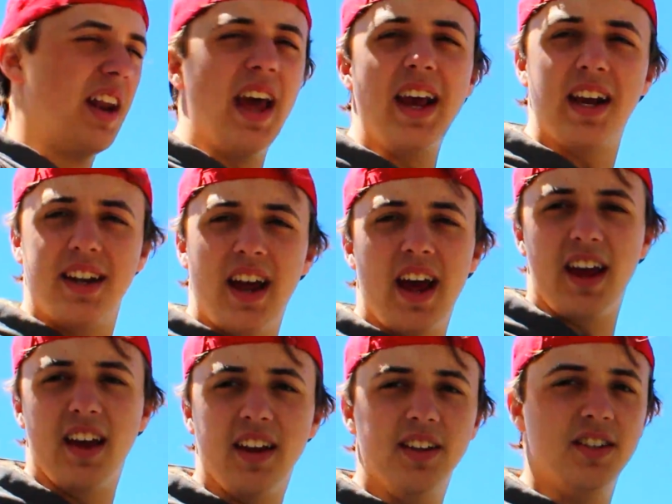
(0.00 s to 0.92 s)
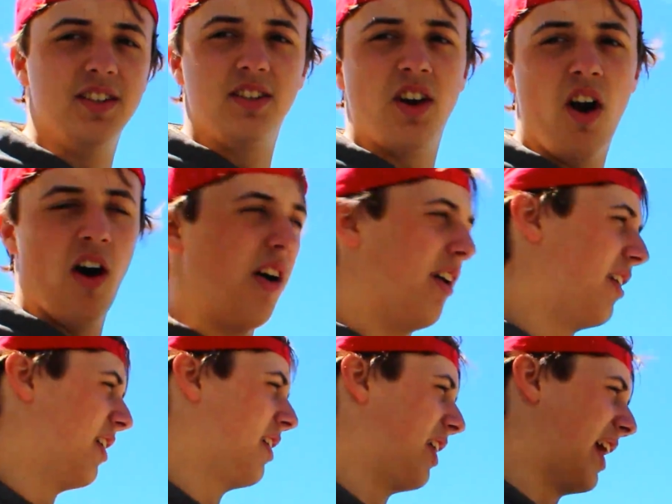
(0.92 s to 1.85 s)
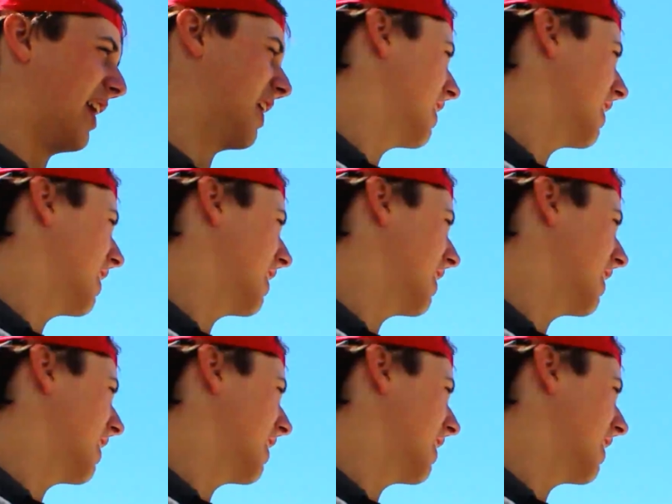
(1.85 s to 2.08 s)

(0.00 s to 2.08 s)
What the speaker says: lake day car. Like,